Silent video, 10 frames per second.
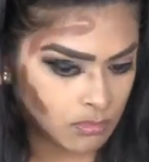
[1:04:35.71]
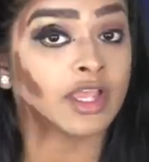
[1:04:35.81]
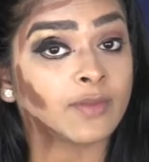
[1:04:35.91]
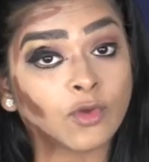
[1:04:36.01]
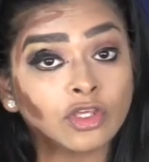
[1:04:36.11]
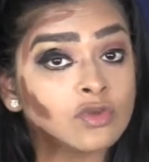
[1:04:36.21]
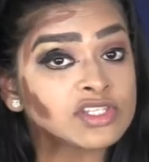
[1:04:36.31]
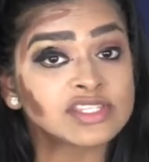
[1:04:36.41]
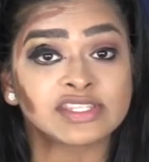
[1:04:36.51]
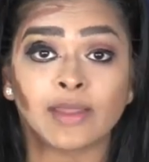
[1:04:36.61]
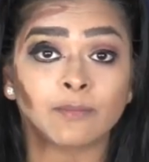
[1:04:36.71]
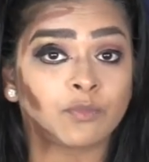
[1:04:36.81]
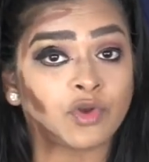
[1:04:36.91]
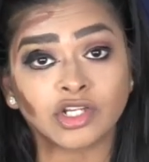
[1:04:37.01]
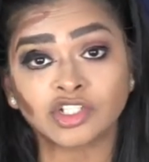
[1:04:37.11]
I'm going to use the same
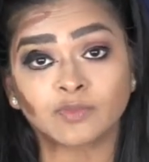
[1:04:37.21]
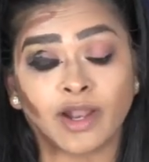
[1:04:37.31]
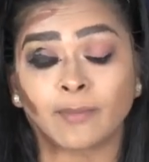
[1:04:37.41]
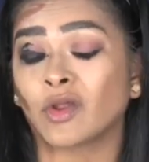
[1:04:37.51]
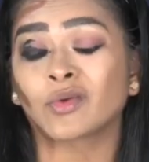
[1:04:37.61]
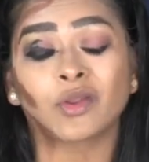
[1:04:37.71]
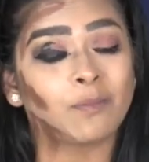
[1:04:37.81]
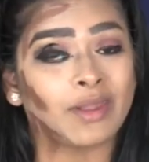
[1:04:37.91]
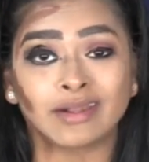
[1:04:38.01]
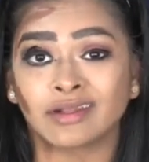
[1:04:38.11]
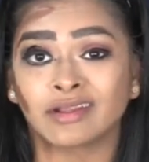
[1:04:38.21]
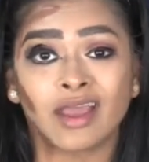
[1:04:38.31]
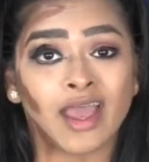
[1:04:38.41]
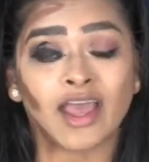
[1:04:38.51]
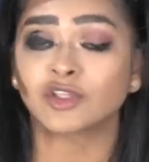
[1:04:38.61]
brush, but I'm not going to blend it
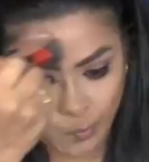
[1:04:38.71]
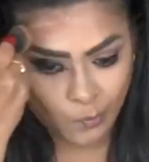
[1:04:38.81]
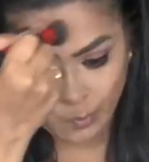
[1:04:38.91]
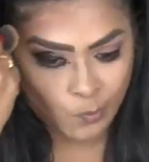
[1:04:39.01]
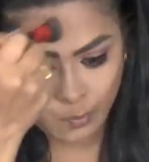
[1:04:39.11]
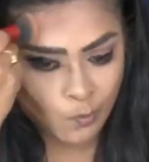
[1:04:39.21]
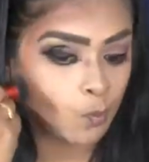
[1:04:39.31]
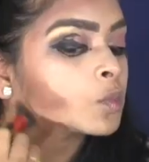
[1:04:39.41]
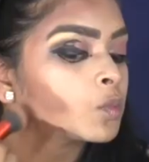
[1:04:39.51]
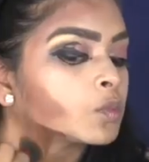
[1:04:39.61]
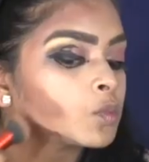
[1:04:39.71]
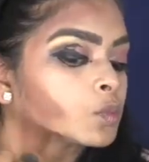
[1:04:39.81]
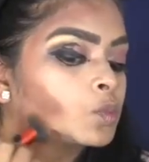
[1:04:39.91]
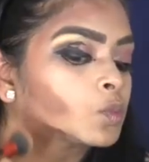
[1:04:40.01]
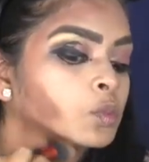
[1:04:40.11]
as well as I did on the
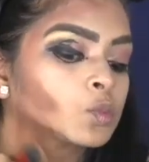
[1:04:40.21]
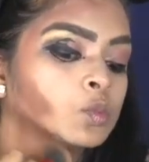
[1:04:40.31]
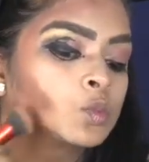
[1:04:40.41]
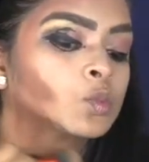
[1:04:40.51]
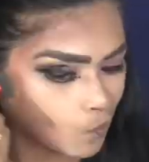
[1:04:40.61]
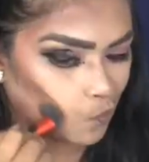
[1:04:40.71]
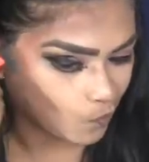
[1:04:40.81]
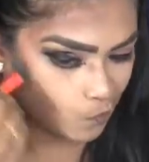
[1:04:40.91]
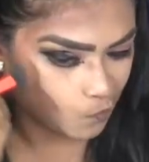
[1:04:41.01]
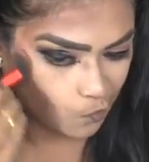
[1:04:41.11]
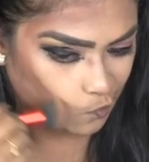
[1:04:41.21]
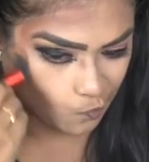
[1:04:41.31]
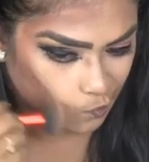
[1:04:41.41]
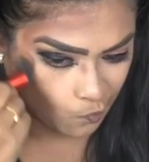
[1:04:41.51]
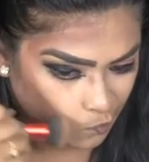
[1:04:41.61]
other side.
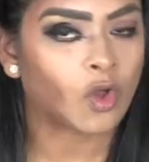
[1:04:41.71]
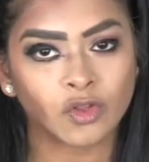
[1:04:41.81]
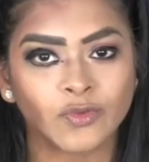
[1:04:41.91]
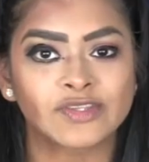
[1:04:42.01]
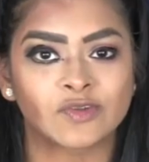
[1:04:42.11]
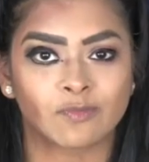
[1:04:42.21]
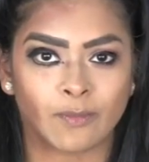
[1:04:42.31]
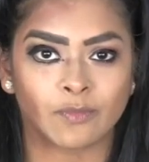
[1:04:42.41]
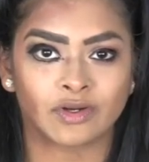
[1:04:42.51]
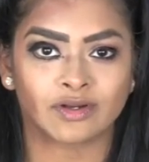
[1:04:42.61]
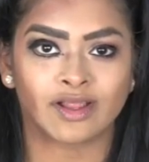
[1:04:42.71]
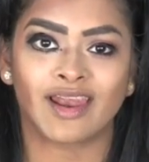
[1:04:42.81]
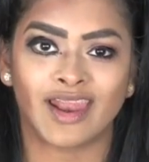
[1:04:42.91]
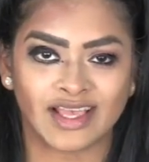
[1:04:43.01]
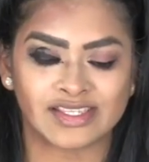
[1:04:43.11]
Always remember,
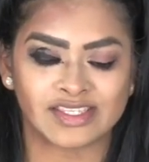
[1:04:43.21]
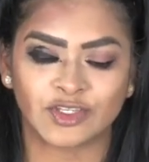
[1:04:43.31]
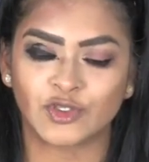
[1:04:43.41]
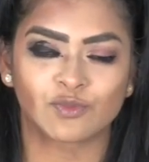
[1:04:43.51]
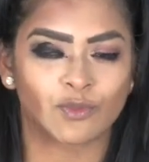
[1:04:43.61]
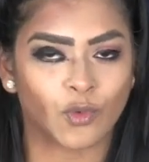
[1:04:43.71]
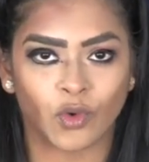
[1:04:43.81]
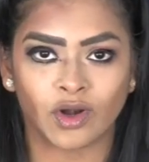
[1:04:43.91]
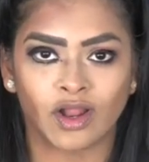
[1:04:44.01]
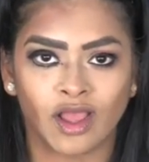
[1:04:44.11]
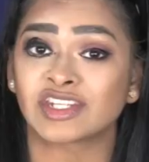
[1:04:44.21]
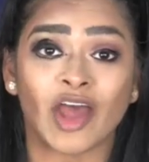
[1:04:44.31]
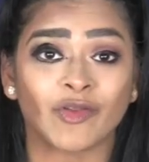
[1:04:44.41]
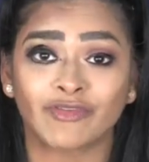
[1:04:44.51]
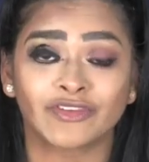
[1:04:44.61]
less is more.
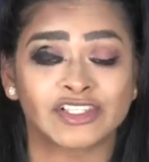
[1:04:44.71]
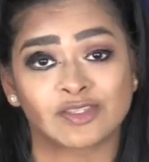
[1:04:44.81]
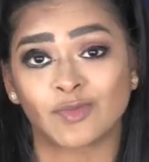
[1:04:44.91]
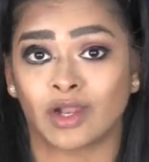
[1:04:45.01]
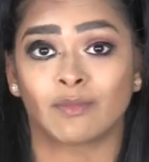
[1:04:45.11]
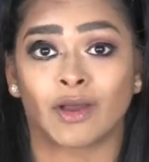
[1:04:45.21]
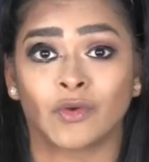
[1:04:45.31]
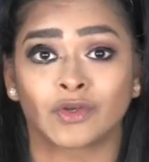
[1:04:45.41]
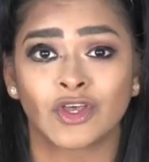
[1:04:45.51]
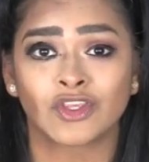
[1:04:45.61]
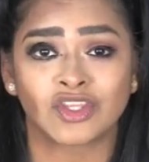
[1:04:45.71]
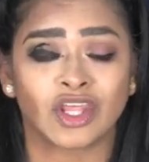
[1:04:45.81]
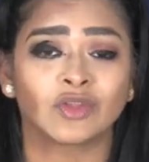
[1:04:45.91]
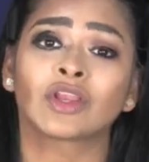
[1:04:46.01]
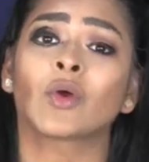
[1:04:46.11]
Start off with a small amount so
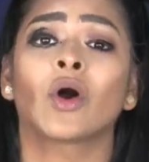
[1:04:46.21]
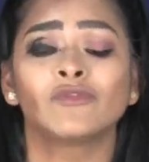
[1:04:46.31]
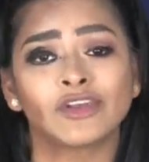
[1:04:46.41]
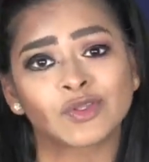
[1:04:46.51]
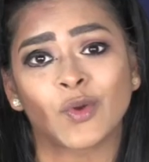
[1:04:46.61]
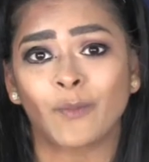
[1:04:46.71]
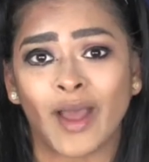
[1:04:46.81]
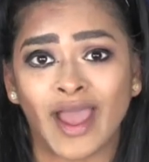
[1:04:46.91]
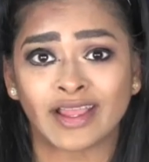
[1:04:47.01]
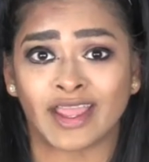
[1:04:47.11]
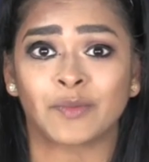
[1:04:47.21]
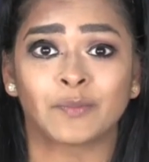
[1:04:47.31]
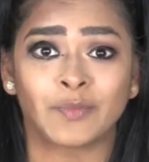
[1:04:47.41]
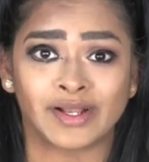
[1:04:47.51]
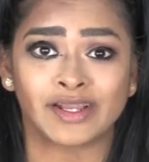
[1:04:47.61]
that you can always go back
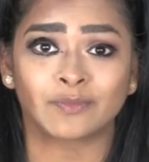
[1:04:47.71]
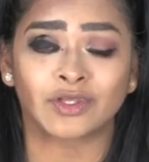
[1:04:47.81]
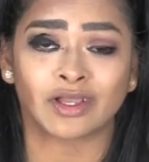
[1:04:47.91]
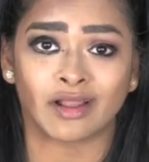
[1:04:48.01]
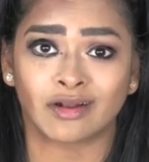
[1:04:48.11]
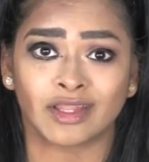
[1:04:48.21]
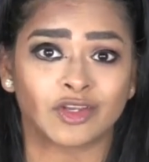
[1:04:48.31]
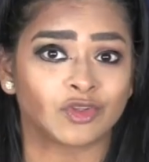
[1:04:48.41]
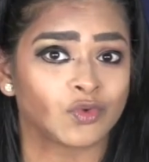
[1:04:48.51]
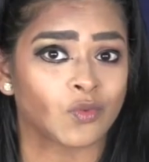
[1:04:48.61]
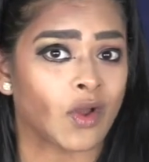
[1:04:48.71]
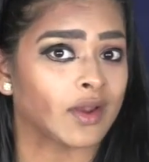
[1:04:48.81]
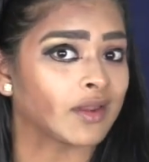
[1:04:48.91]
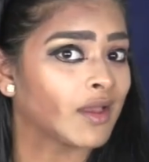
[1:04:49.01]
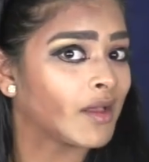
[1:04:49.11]
and build up the color that you
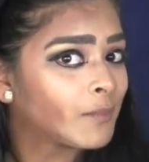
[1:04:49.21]
want.